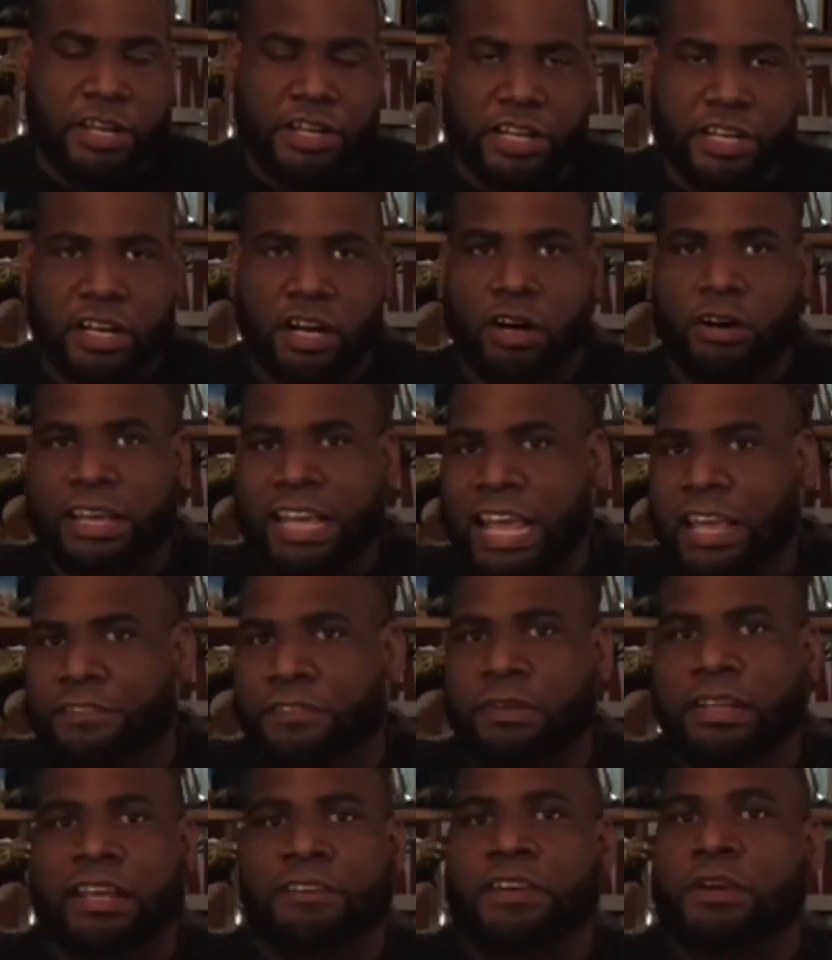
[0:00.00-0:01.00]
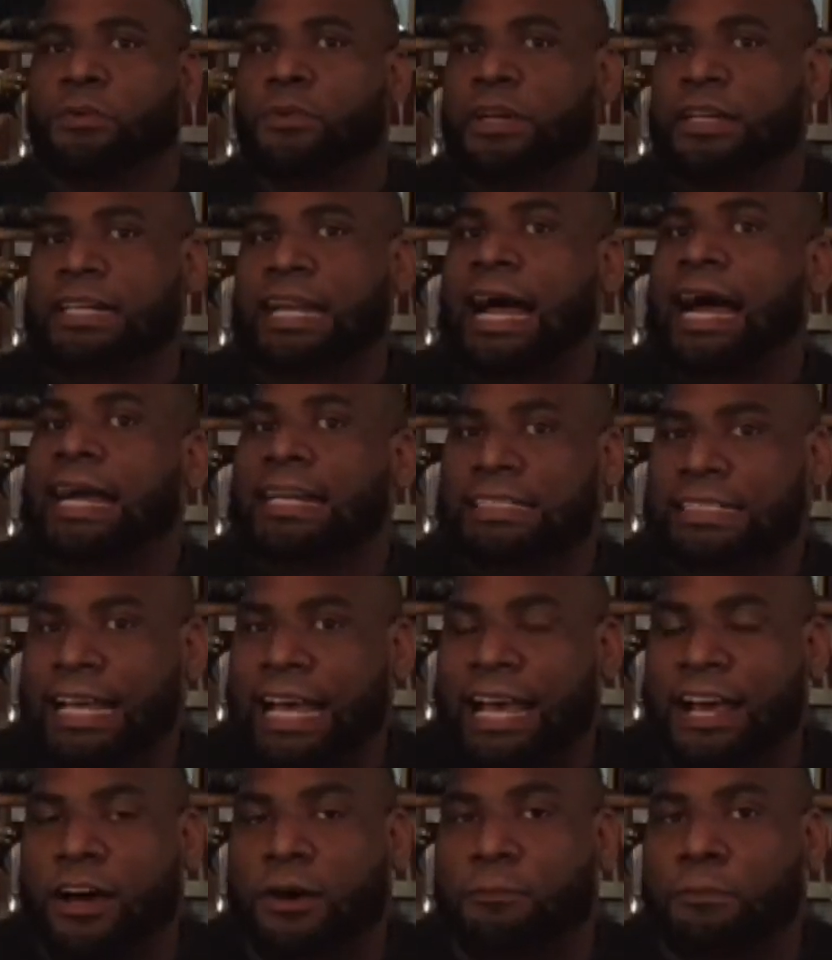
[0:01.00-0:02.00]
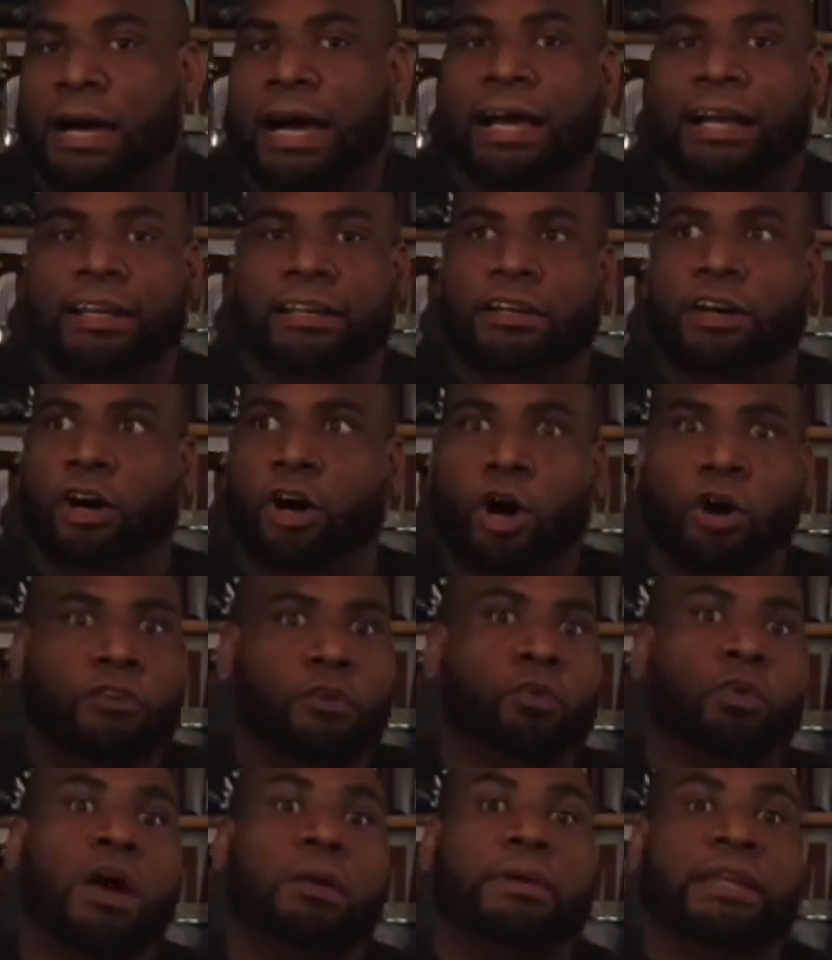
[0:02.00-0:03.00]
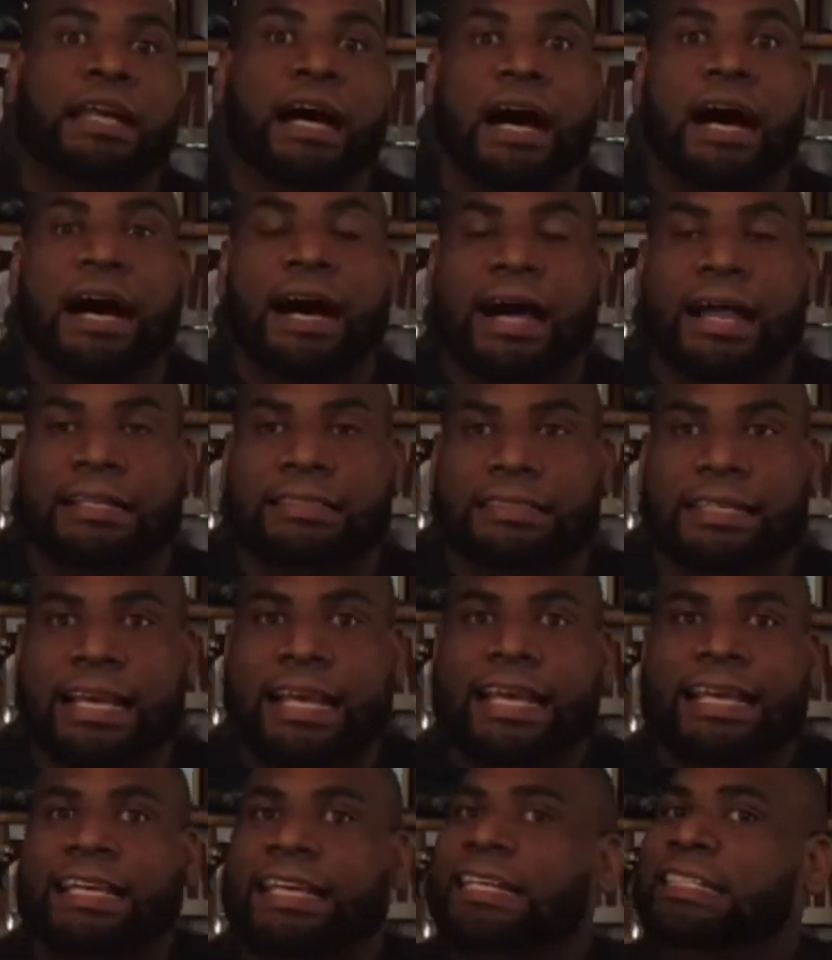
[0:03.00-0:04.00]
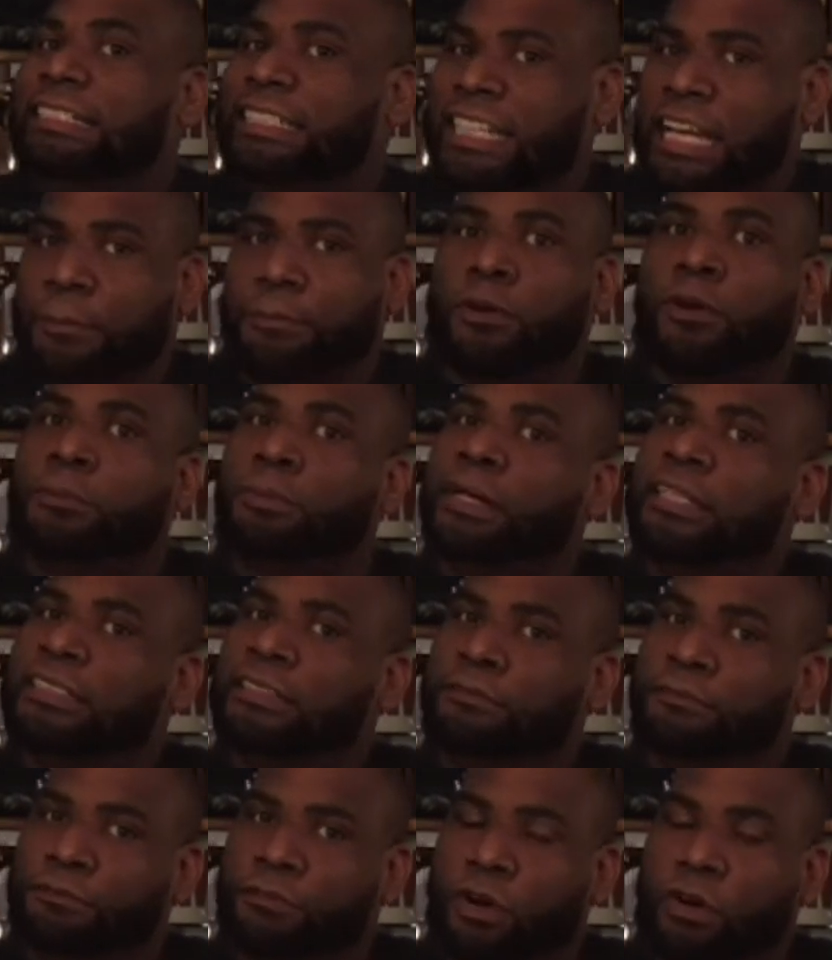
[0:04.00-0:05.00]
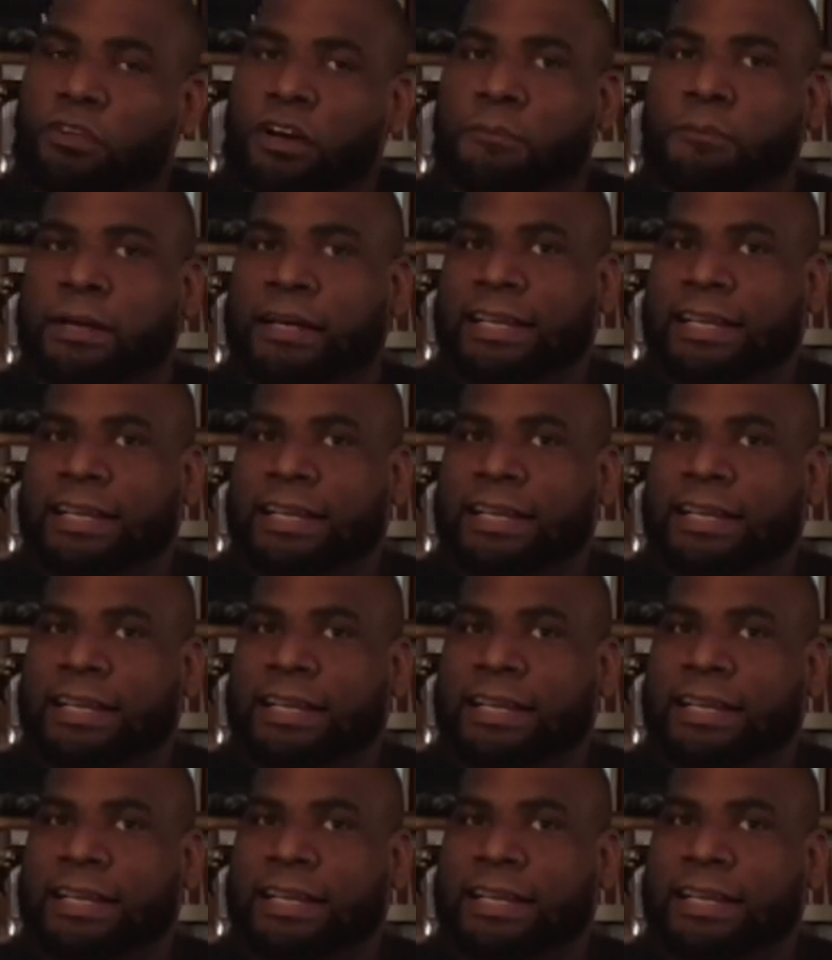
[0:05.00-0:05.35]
You know, even if he were knocked down by overwhelming odds, he just kept on pressing forward.